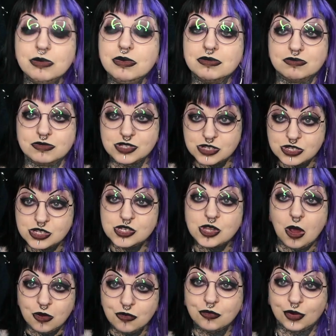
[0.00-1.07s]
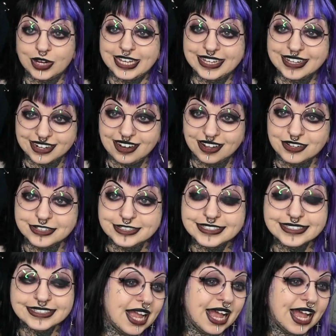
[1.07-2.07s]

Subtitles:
were so freaking close.